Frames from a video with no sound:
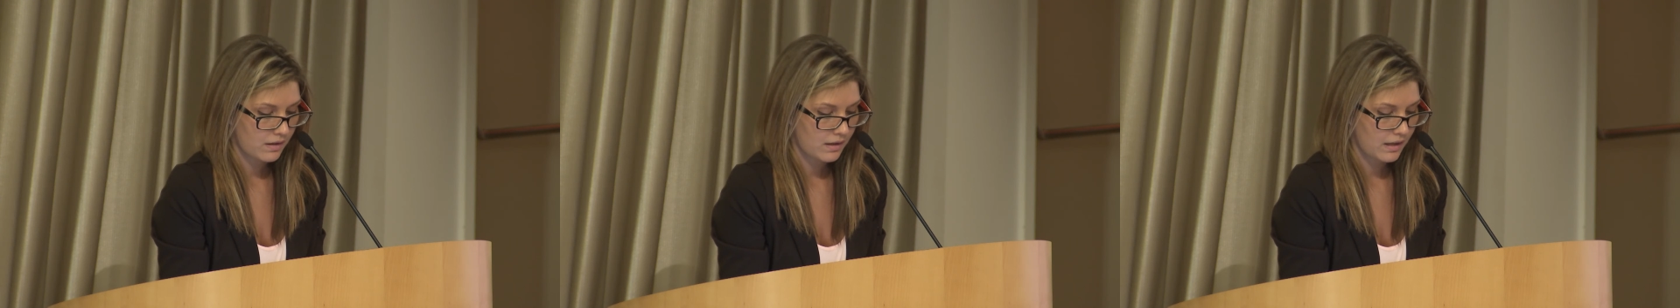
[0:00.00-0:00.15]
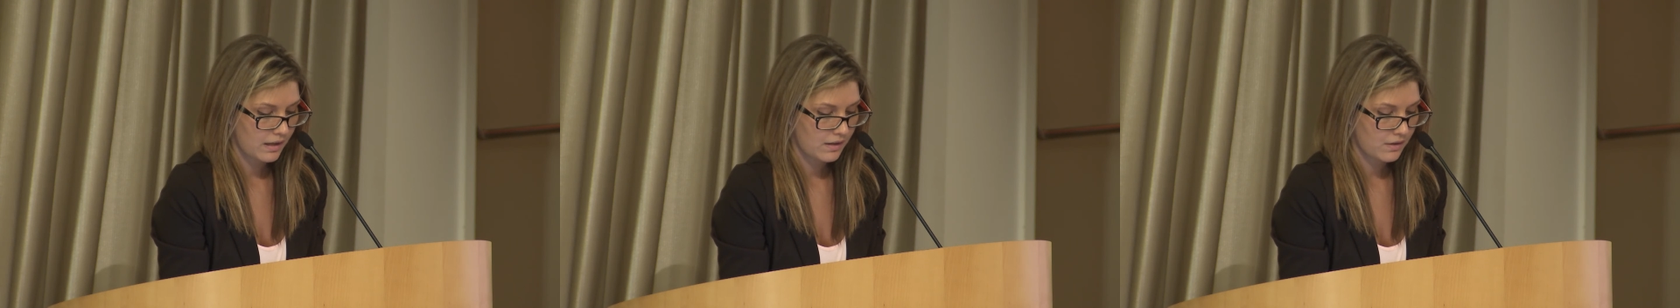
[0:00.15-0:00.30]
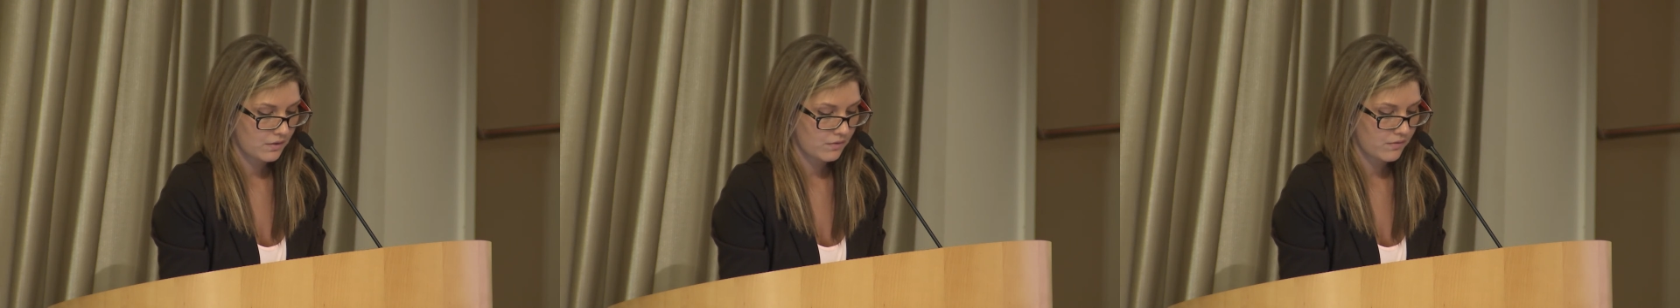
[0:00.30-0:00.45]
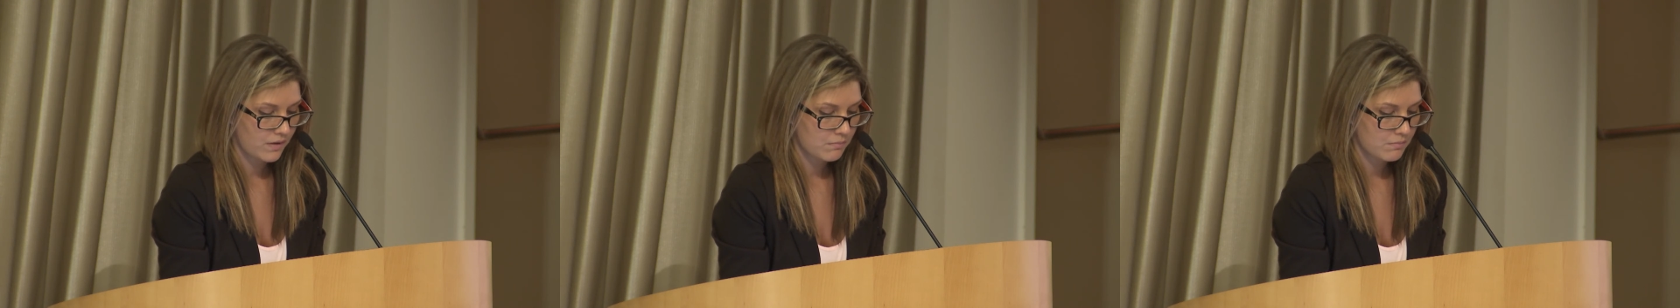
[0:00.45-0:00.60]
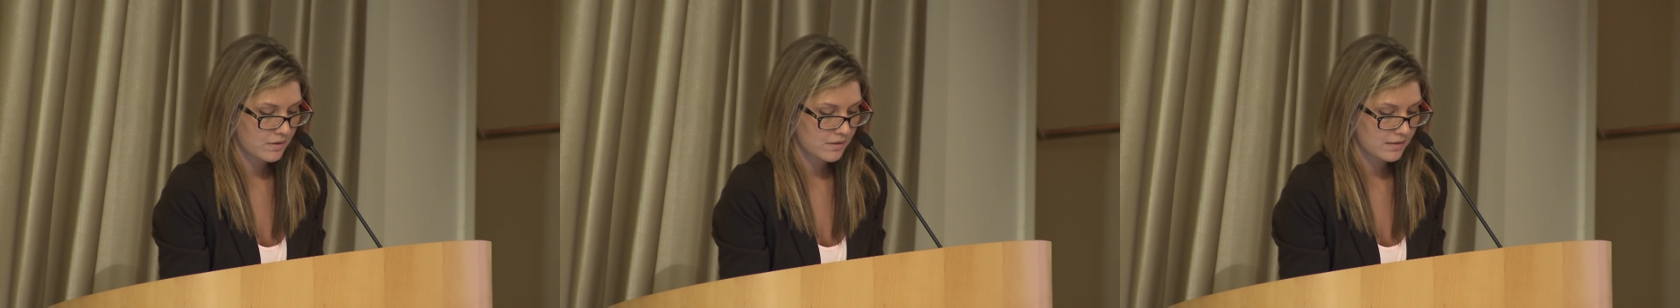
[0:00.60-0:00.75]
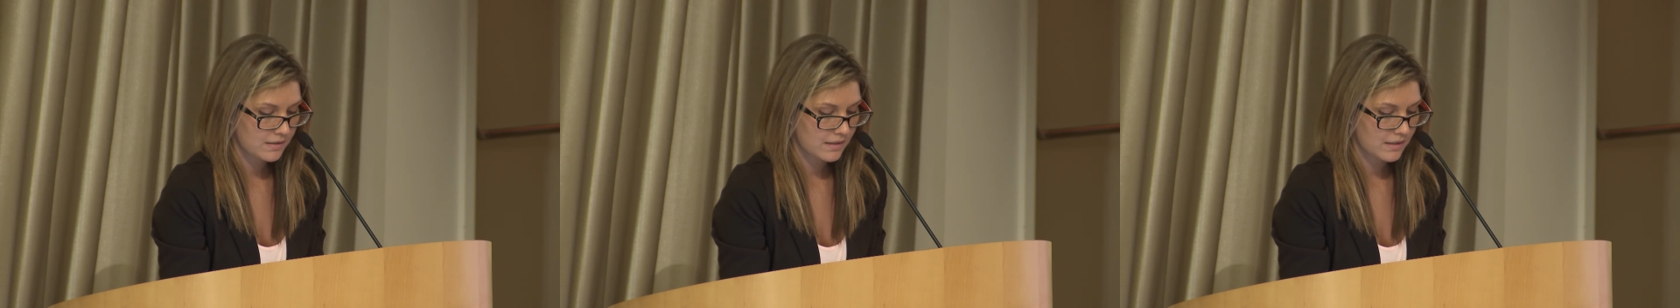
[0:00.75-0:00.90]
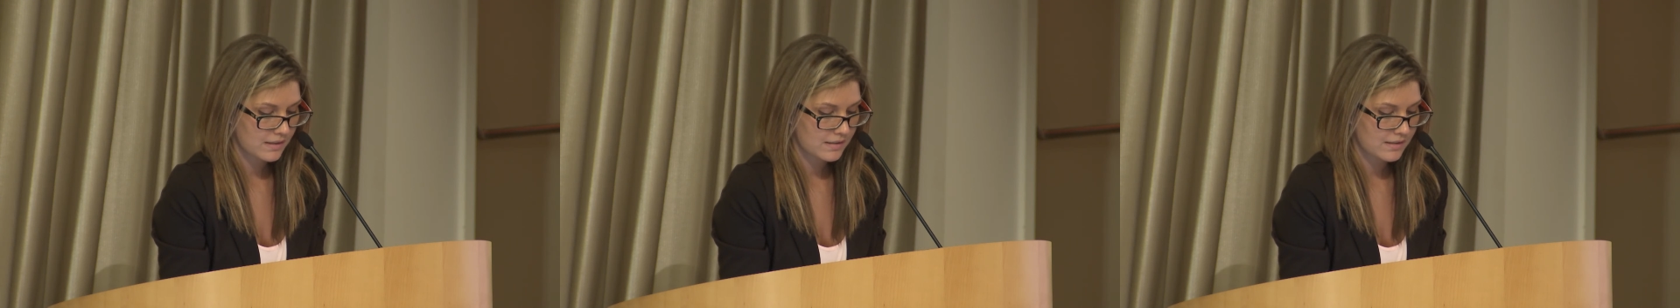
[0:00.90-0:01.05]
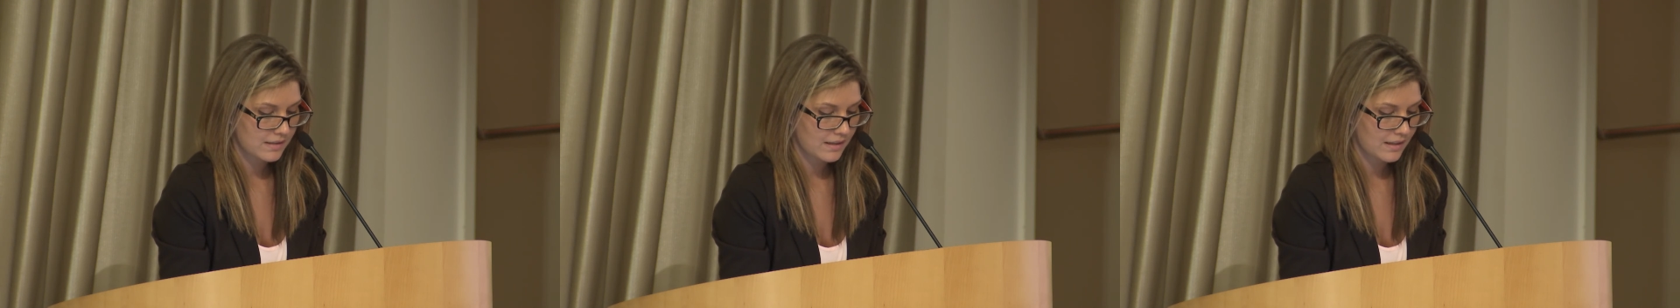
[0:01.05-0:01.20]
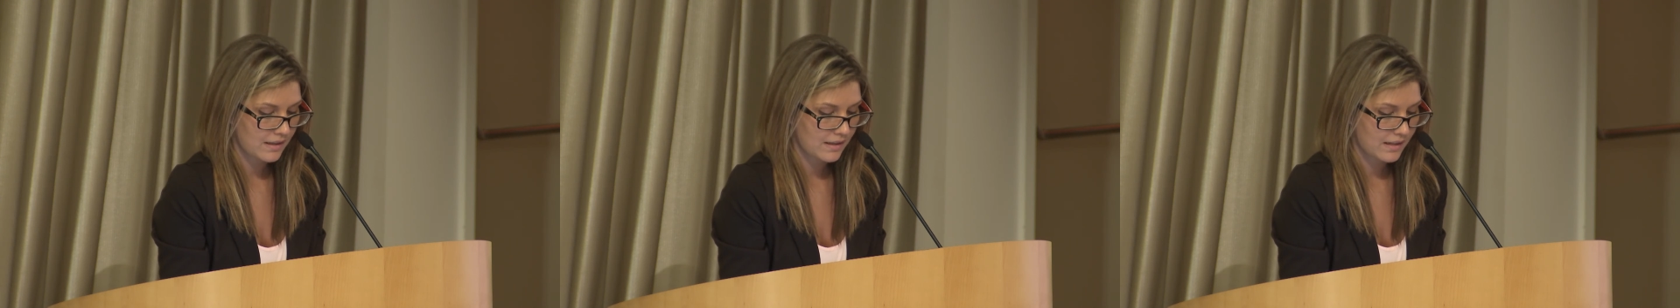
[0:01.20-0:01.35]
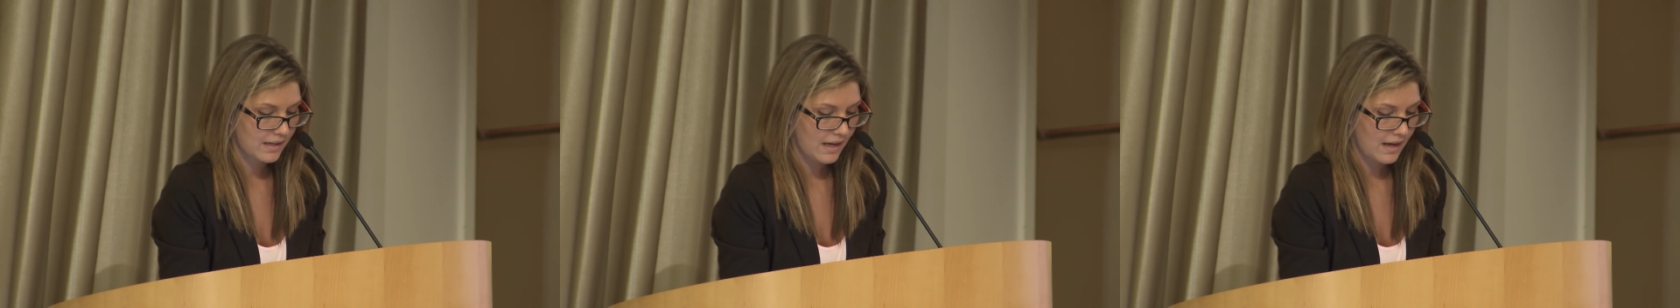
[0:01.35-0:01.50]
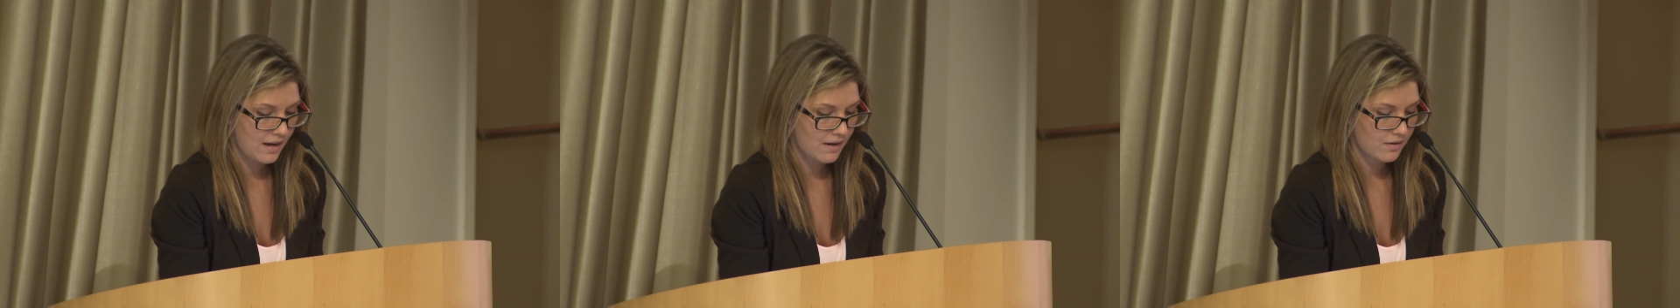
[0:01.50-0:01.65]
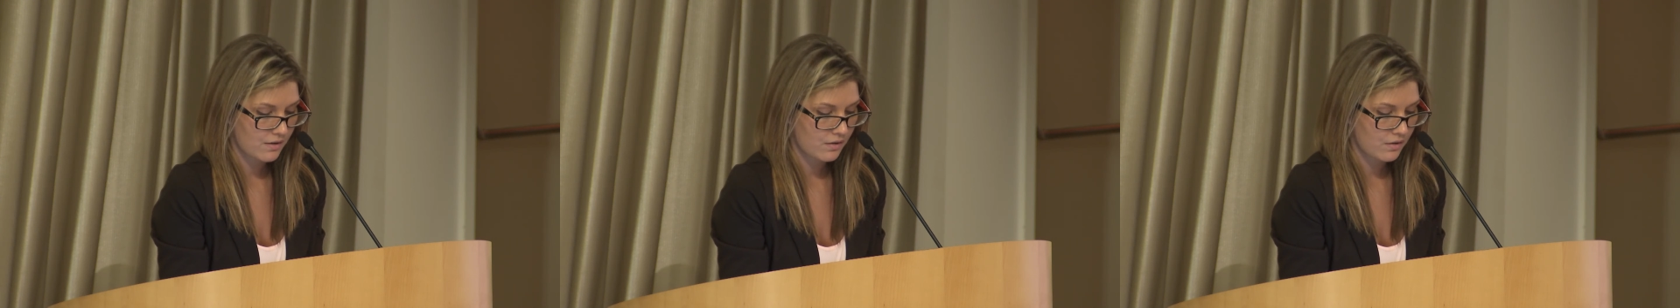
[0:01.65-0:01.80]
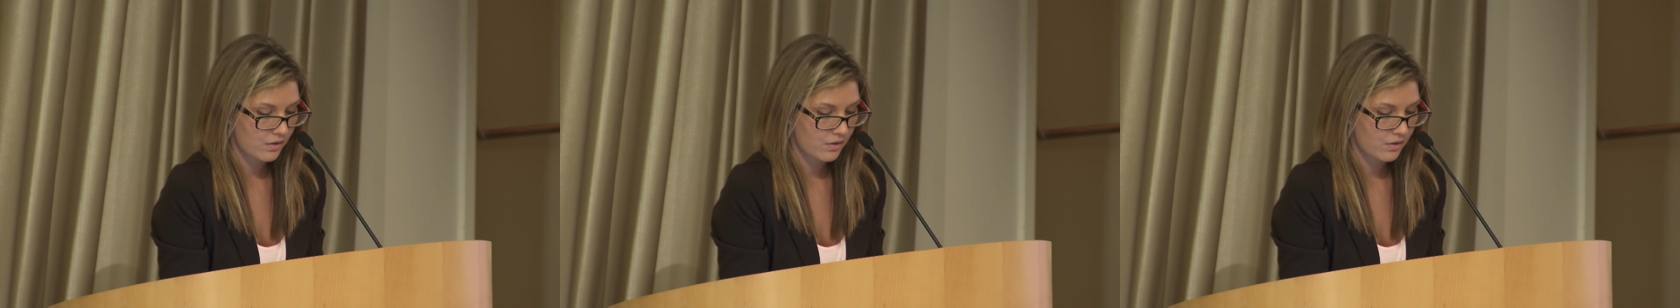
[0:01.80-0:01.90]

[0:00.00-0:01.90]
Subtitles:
On November 6th, Layla got her